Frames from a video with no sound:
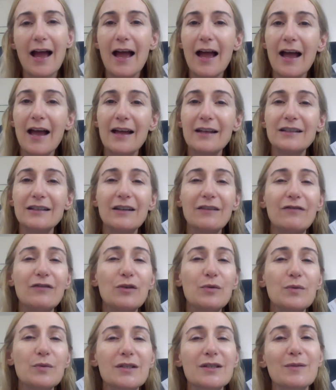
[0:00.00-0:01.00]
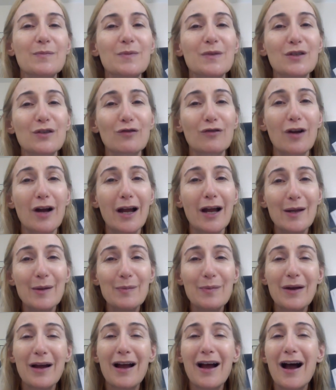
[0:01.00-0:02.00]
And if you would
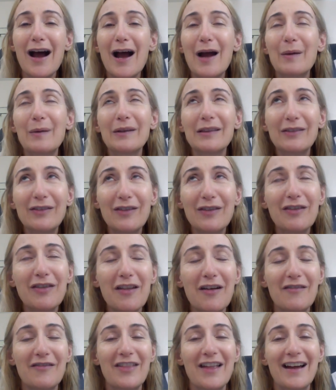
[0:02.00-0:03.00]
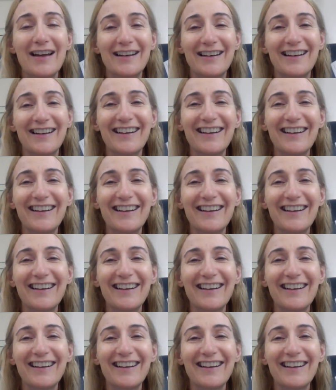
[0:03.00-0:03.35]
subscribe, I would love that.